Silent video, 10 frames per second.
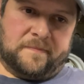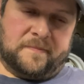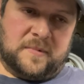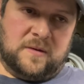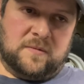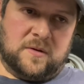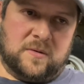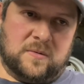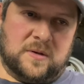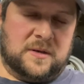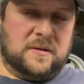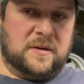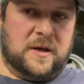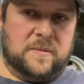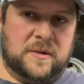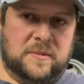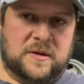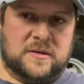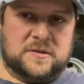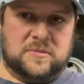even though it didn't help me
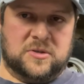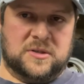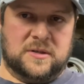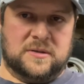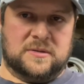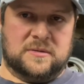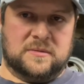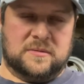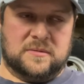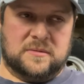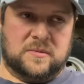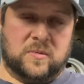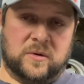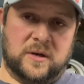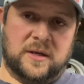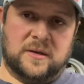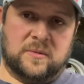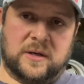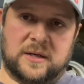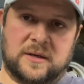because the bushings weren't in when
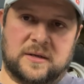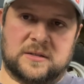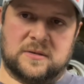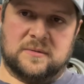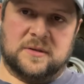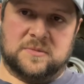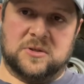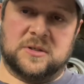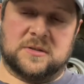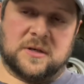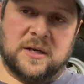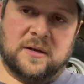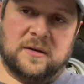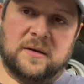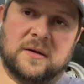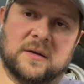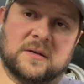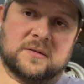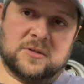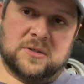I did it. So these bushings are in,
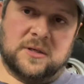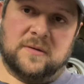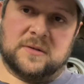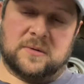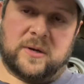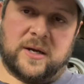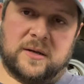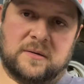so it should give us the right